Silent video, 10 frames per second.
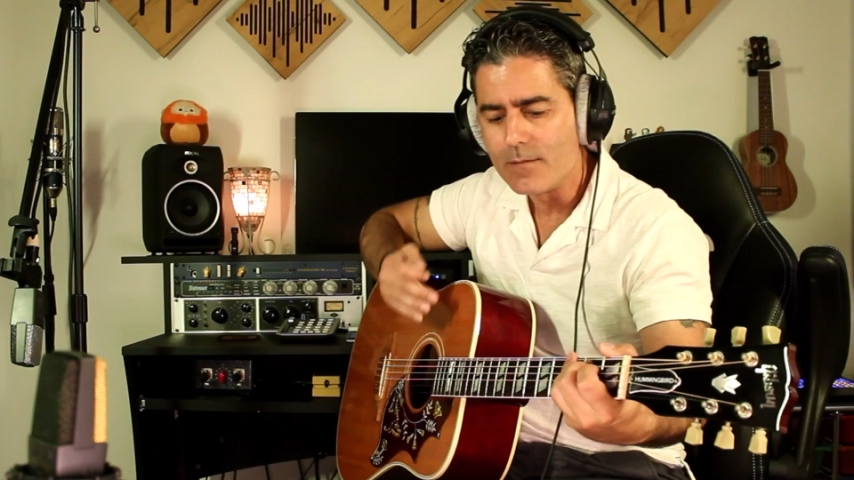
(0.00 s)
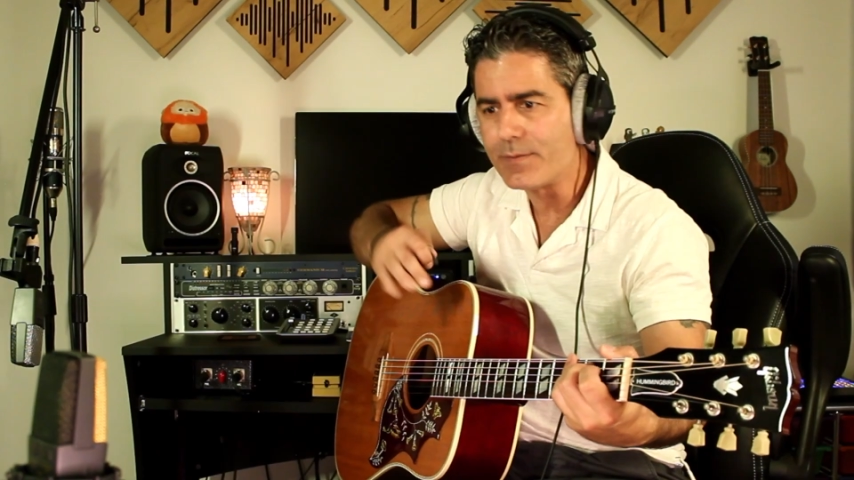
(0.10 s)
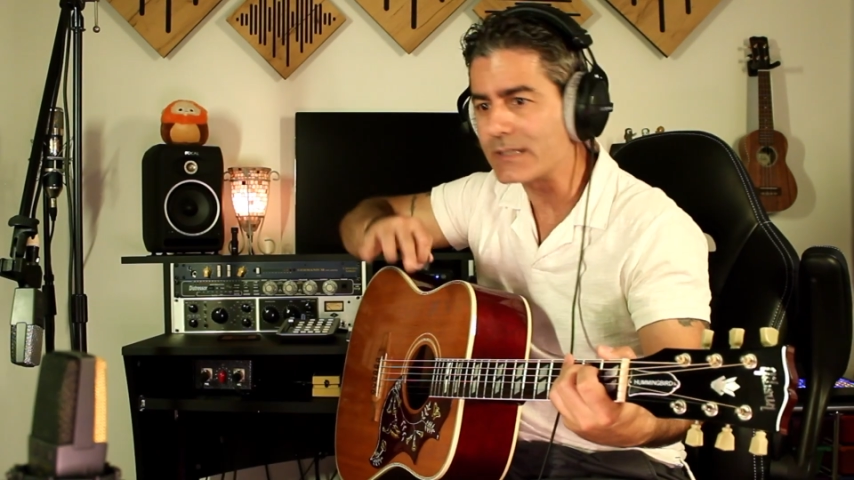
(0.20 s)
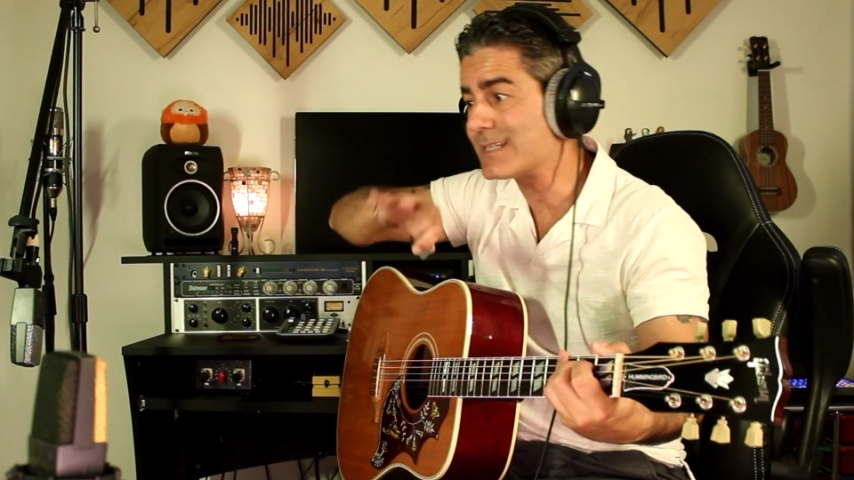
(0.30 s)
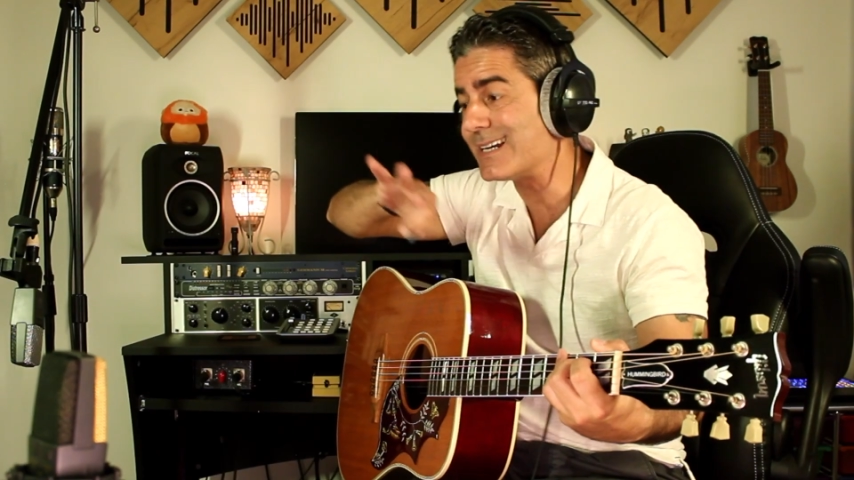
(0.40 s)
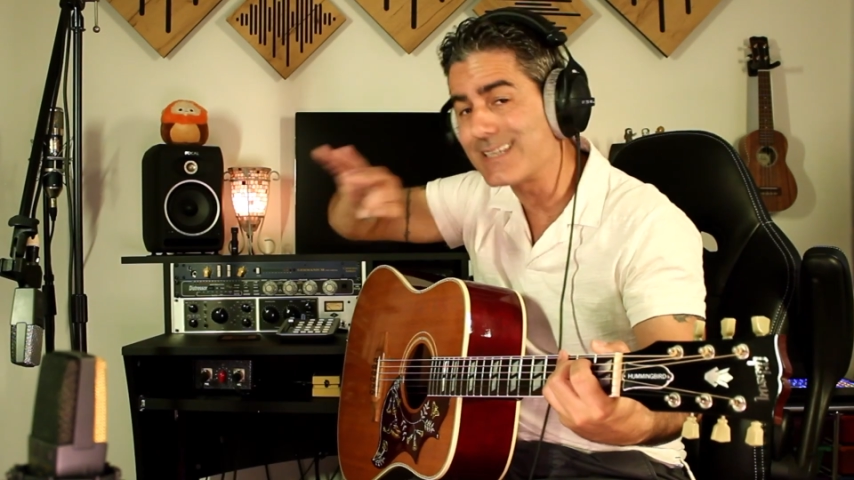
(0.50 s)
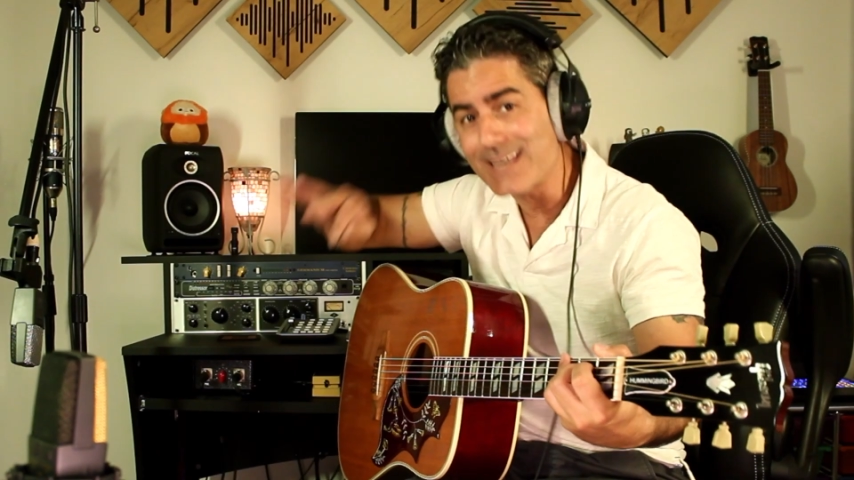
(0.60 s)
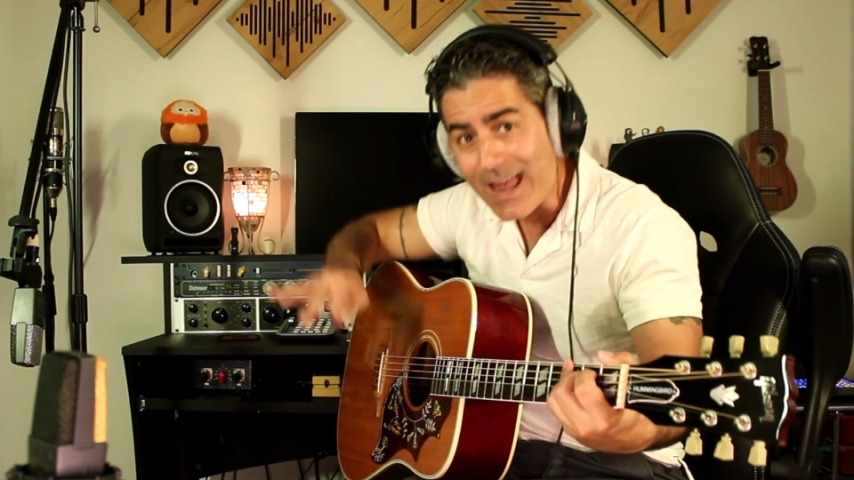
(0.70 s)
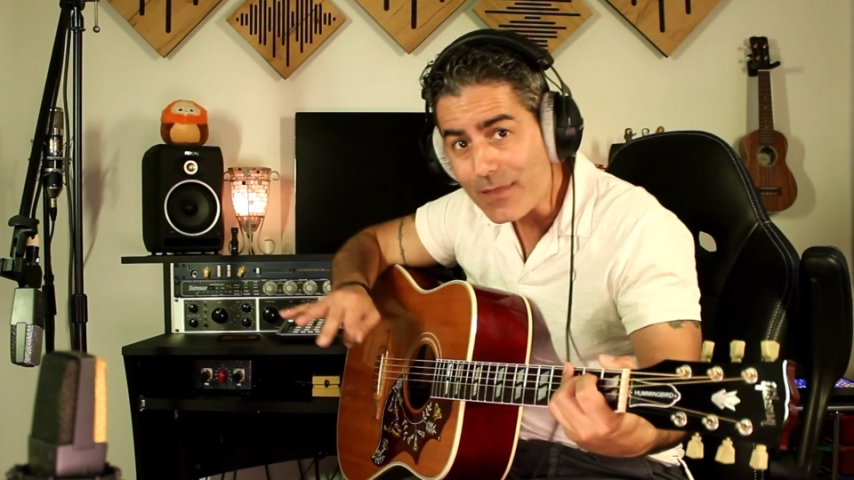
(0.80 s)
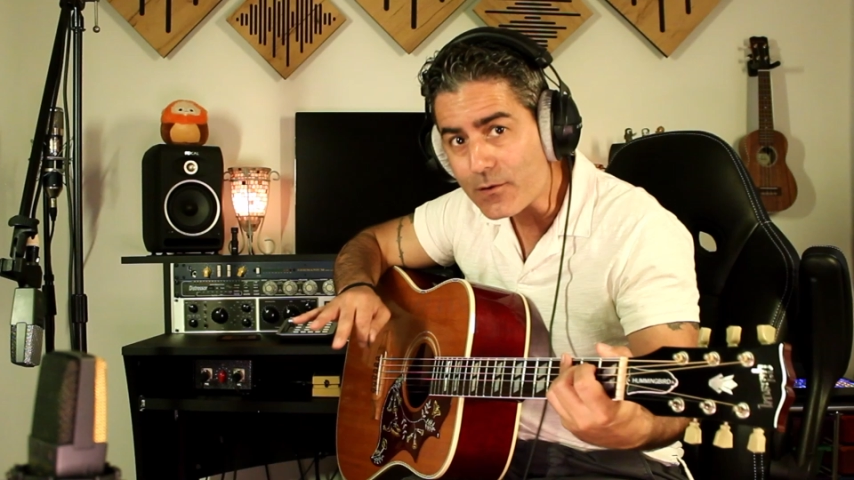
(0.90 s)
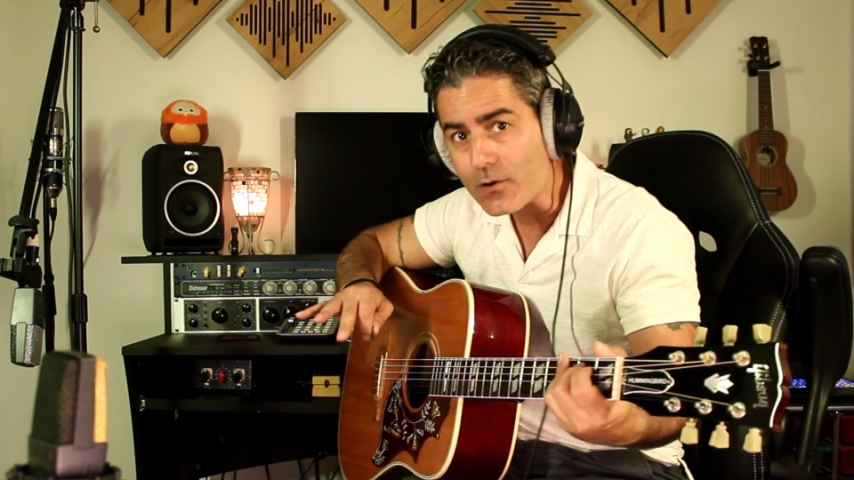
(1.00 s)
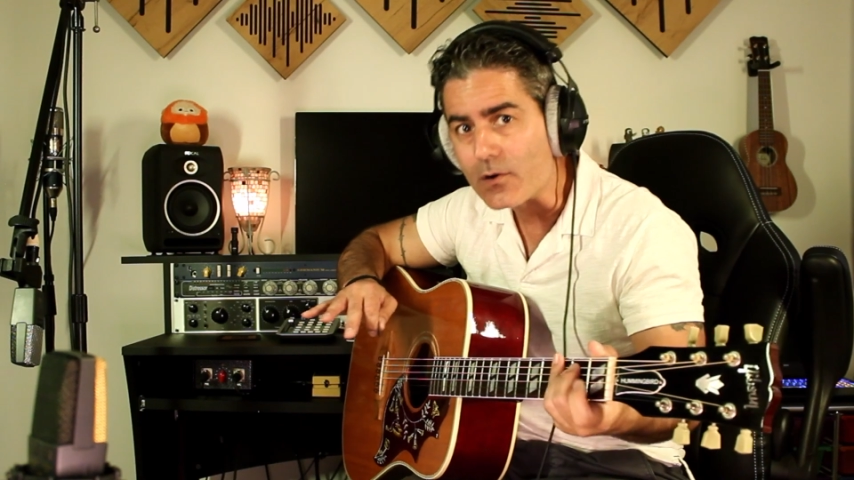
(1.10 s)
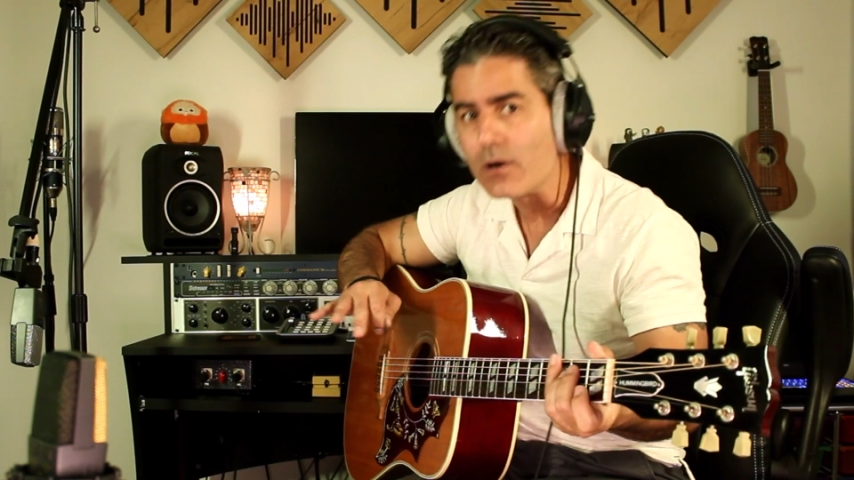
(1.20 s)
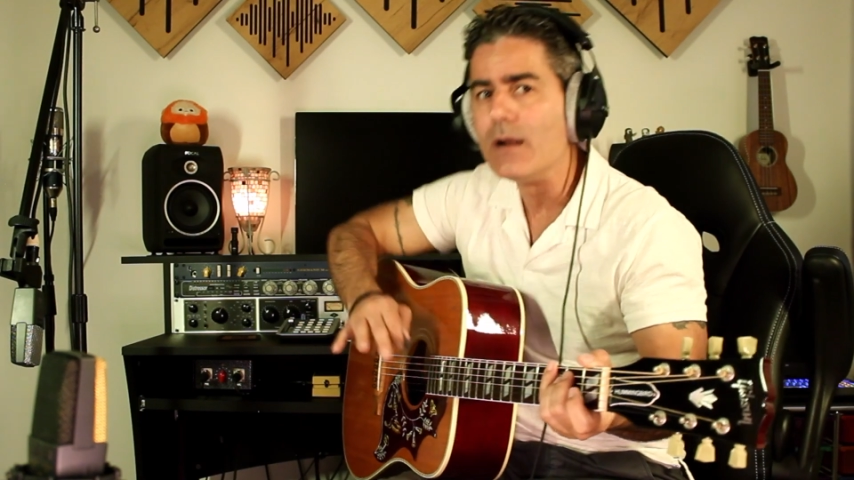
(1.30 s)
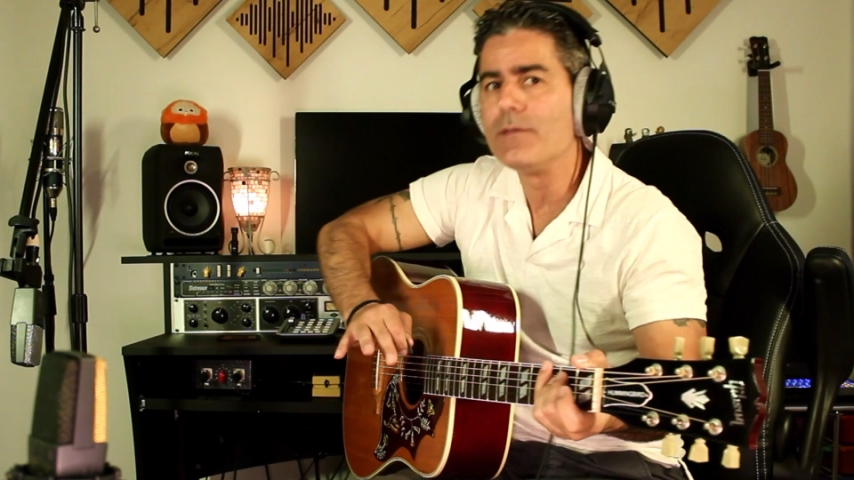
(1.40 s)
But
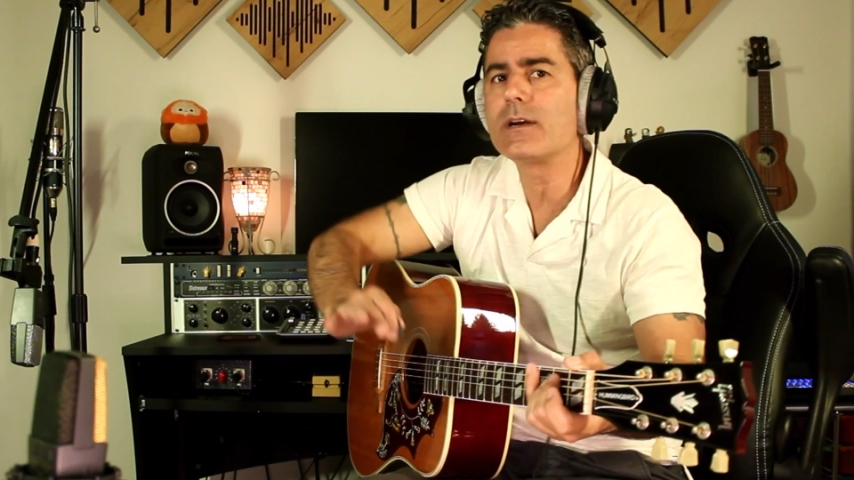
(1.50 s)
together,